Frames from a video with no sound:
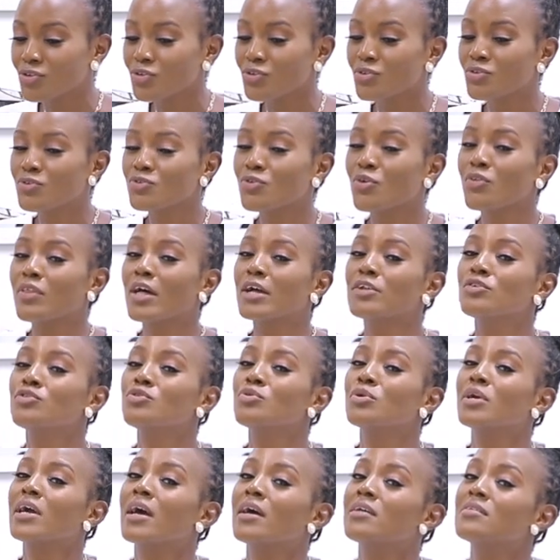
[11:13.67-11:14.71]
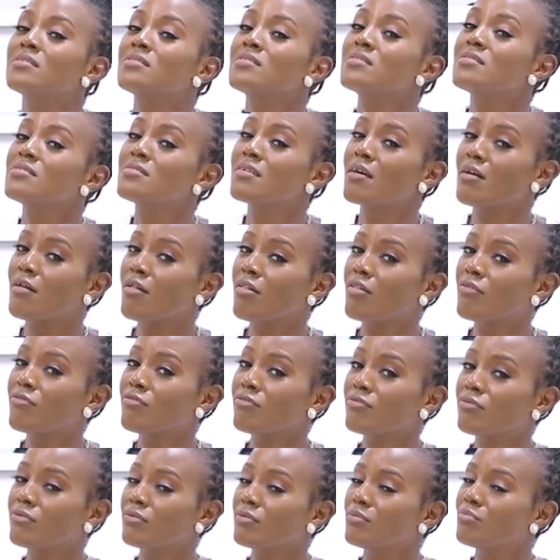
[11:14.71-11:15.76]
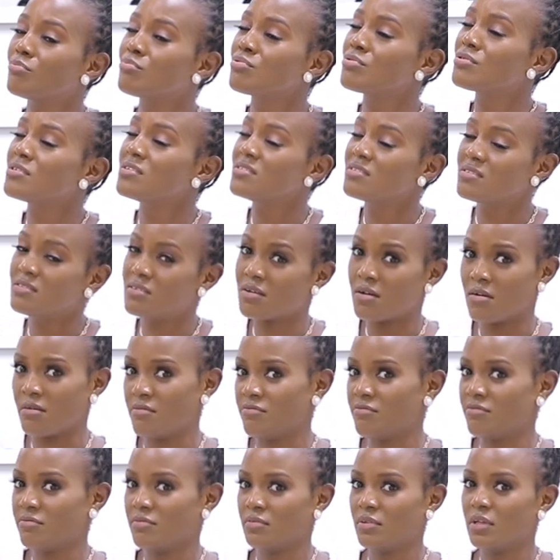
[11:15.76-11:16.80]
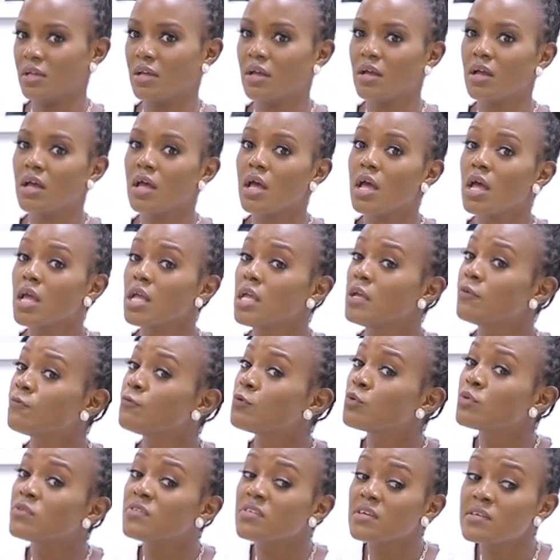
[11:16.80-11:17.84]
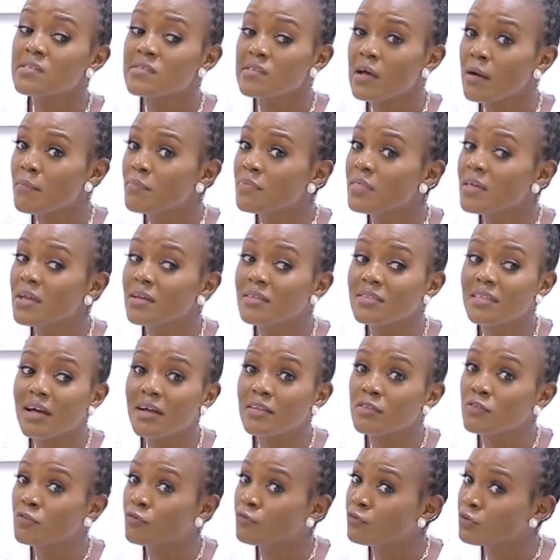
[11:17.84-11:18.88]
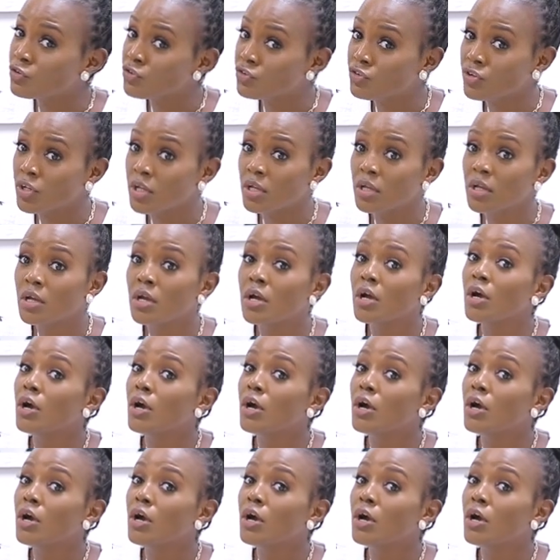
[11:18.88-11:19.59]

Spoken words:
so that you can self-preserve. If you see something that's fishy,